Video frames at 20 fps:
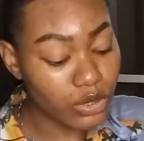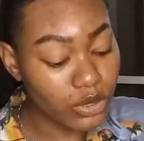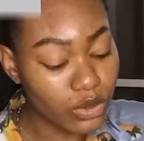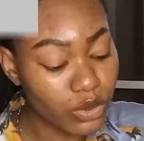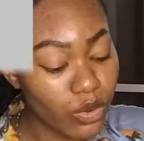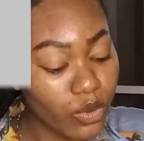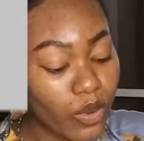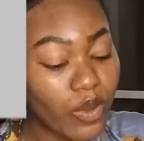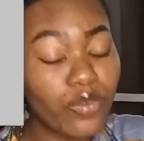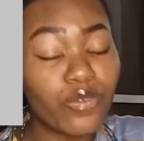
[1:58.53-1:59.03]
do
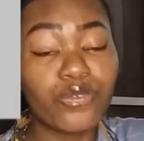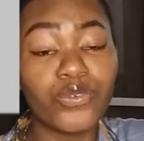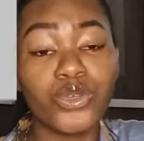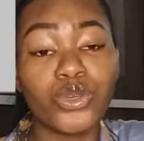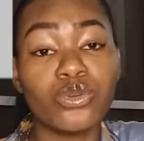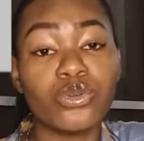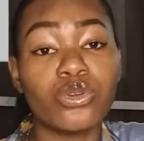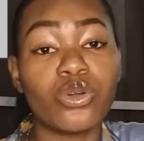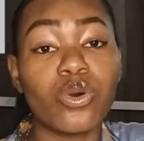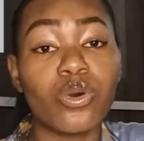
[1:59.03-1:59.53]
you
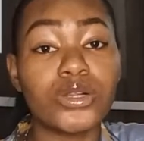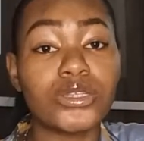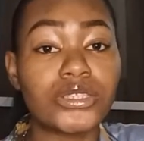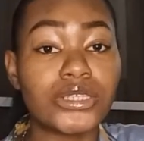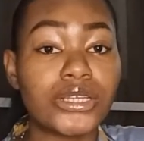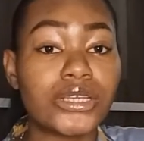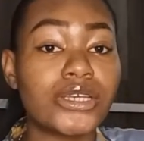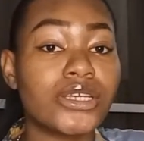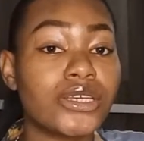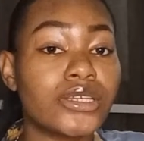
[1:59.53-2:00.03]
feel or
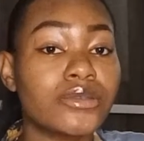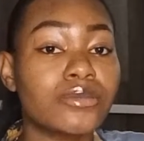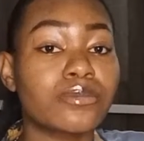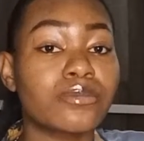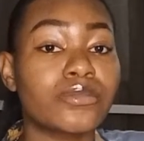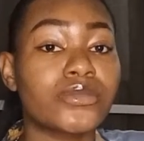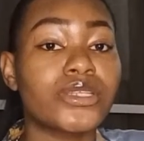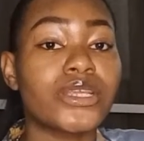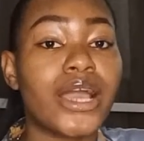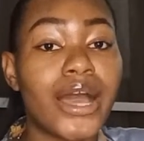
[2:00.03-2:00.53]
think
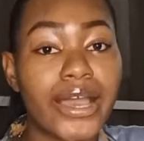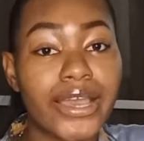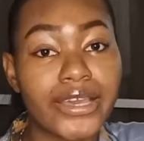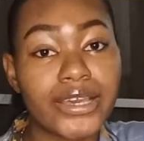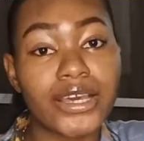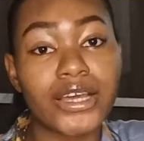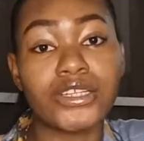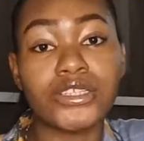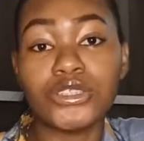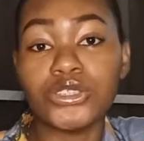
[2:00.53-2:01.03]
I
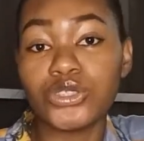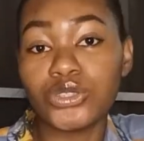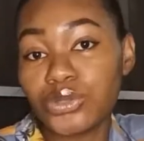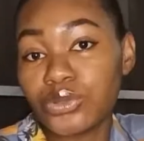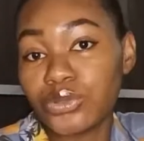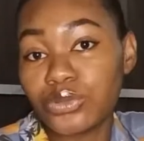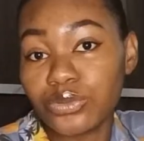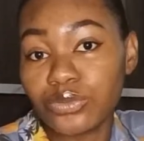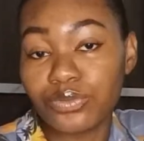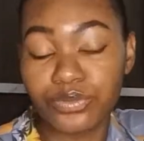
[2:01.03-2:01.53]
can
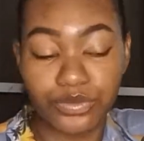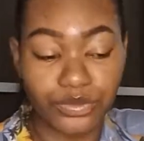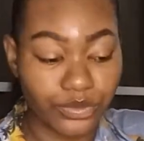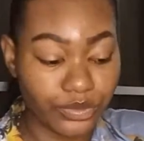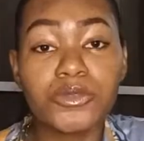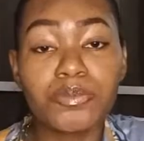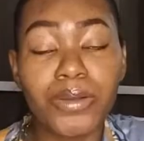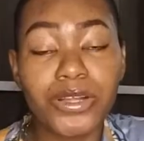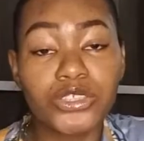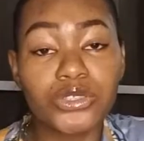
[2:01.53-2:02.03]
do?
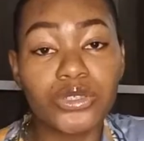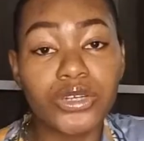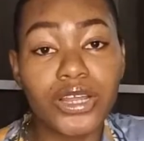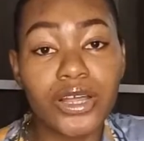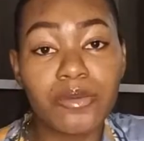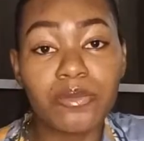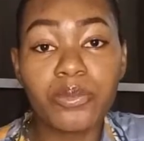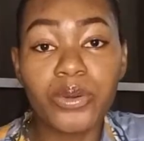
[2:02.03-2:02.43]
This particular